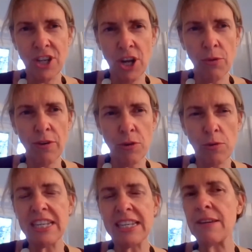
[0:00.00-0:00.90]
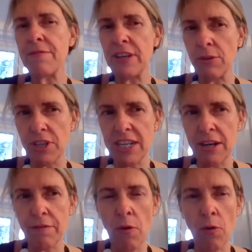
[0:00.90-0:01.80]
So, of course, it's difficult in
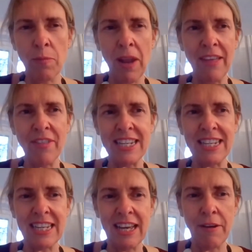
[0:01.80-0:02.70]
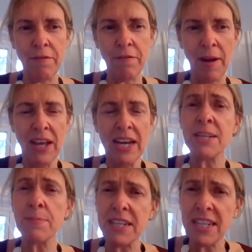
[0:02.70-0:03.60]
a forum like this to give
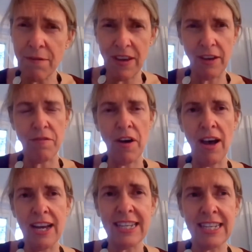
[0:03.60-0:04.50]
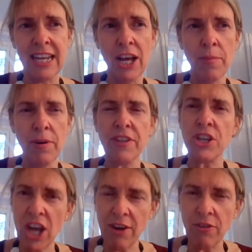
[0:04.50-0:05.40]
specific advice, but the
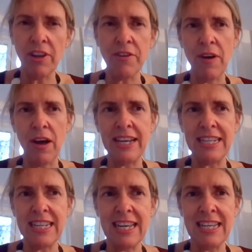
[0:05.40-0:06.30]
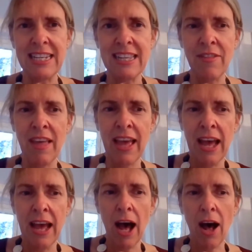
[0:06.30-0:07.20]
general advice is
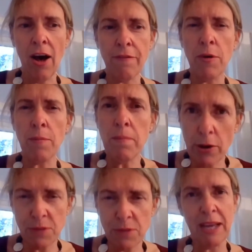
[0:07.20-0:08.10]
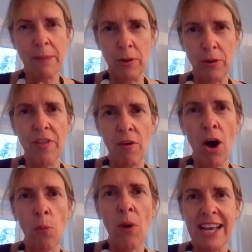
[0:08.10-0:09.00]
that for most people, there
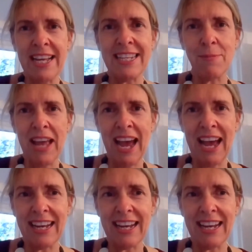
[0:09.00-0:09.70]
are ways to be